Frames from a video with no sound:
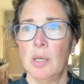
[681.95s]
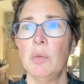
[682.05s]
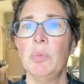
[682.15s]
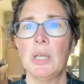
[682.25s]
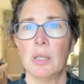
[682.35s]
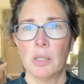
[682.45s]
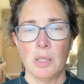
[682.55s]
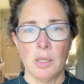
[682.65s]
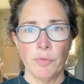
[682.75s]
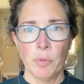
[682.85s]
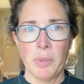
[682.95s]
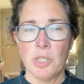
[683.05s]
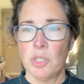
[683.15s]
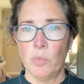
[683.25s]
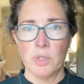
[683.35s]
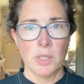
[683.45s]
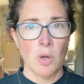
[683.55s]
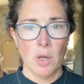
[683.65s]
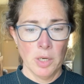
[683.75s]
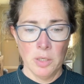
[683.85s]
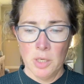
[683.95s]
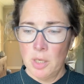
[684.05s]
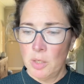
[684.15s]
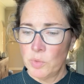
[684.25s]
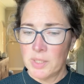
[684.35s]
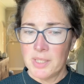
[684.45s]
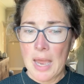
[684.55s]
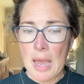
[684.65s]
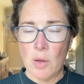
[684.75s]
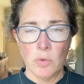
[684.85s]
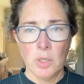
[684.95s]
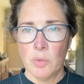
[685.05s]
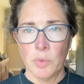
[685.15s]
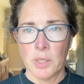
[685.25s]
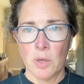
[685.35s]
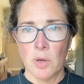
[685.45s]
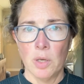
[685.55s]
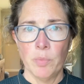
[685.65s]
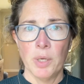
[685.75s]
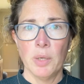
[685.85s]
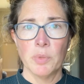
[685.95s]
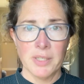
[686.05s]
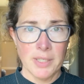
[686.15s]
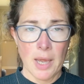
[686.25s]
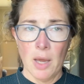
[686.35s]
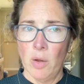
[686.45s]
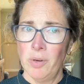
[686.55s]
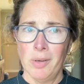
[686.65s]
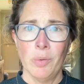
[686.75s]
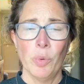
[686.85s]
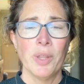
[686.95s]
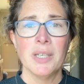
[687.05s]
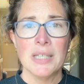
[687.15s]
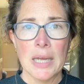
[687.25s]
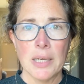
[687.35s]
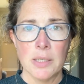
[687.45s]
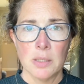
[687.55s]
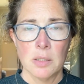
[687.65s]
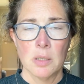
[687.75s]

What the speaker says: Inflammation was down. It wasn't gone, but it was down within days.